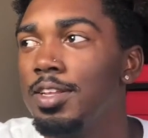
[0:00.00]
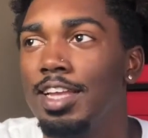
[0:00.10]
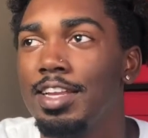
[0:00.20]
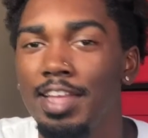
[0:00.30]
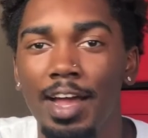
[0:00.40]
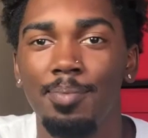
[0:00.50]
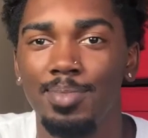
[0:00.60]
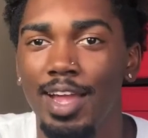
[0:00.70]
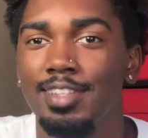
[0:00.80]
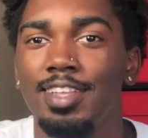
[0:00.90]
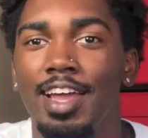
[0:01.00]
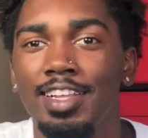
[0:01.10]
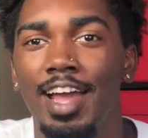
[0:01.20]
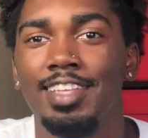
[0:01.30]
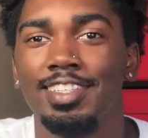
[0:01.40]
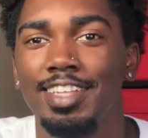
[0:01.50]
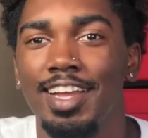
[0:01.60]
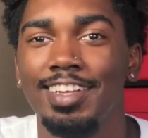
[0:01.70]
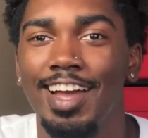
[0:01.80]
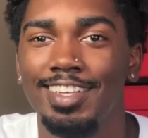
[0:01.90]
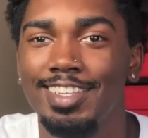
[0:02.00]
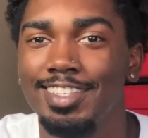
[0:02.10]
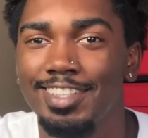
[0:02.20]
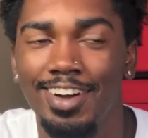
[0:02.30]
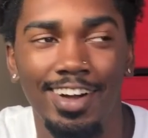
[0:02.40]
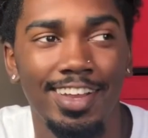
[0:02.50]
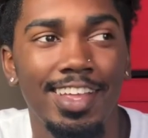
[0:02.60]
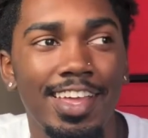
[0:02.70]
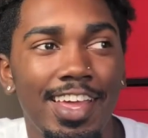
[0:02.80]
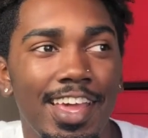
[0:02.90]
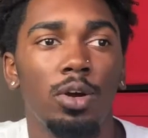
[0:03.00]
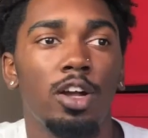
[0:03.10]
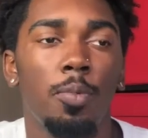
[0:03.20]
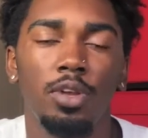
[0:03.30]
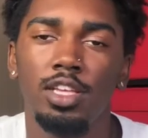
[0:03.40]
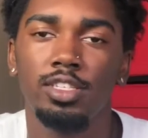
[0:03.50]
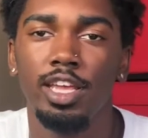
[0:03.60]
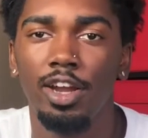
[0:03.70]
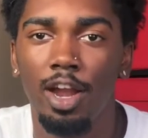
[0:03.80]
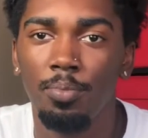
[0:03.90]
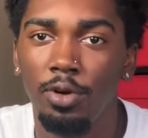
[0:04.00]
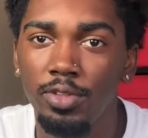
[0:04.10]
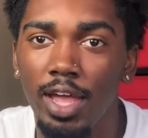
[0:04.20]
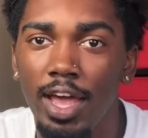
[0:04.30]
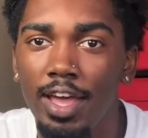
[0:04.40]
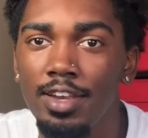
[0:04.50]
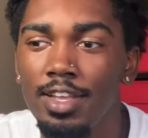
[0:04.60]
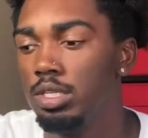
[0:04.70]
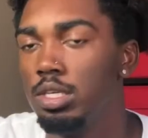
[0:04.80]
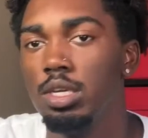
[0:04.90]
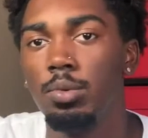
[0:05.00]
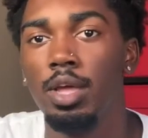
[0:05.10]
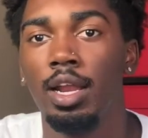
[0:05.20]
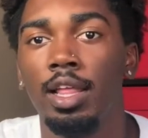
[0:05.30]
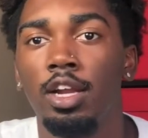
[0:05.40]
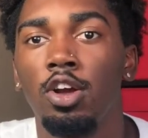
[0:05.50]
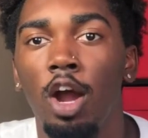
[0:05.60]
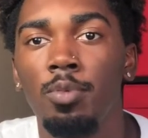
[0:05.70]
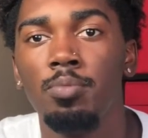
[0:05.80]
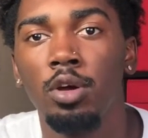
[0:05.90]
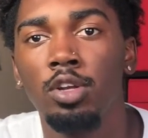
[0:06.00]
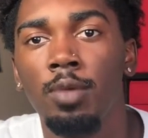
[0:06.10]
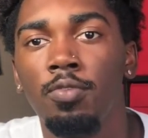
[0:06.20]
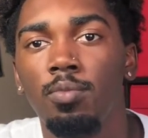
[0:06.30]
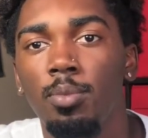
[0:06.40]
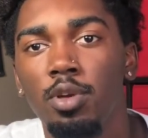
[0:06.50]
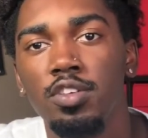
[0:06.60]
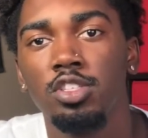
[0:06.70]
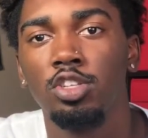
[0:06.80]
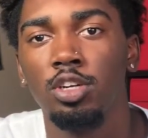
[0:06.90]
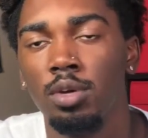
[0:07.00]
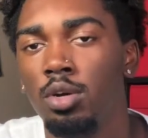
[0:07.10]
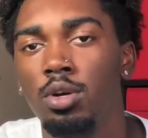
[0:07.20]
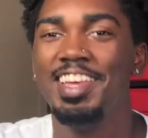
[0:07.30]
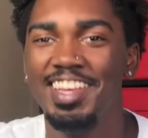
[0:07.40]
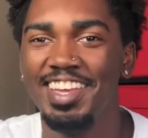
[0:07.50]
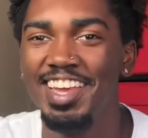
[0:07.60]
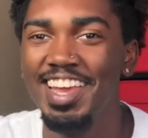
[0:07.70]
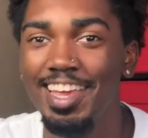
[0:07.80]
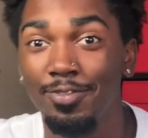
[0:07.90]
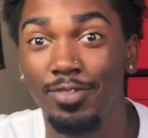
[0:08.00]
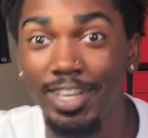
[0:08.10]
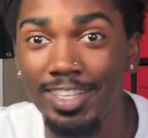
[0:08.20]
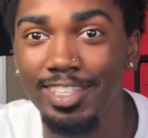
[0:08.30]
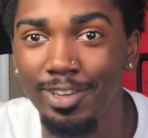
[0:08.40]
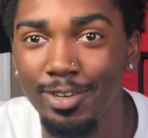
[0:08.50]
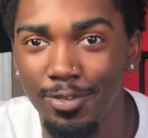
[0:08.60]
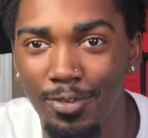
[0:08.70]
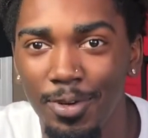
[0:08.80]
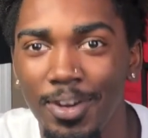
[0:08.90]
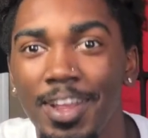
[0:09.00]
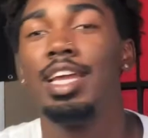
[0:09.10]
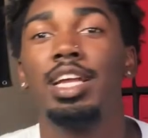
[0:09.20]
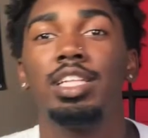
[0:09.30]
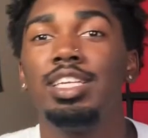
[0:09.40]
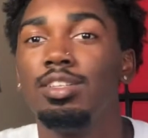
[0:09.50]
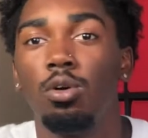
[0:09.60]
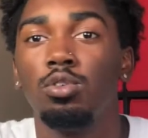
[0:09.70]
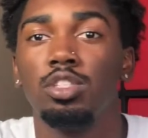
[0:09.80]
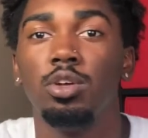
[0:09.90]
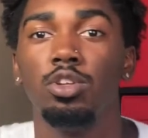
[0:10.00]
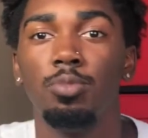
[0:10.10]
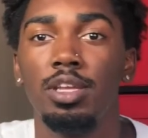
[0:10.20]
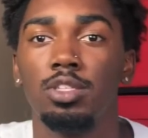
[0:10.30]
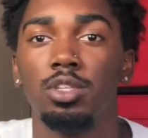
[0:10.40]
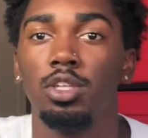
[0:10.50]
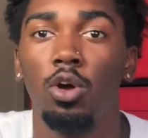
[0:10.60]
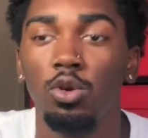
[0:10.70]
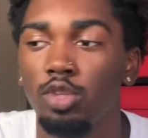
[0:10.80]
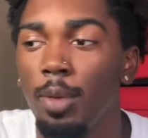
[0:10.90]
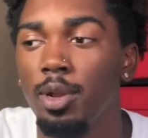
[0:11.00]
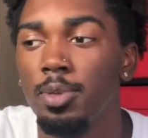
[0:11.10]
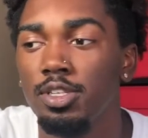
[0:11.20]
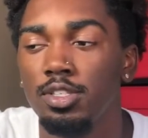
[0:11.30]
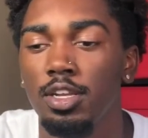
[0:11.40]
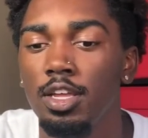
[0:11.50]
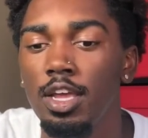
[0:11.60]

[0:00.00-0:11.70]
And yeah, that's the head gasket. The head gasket's gone. So a couple days later, I pulled the head. We had a lot of carbon buildup from the previous turbo. It flooded cylinder 4. It cleaned the whole cylinder, basically, the whole top of the piston.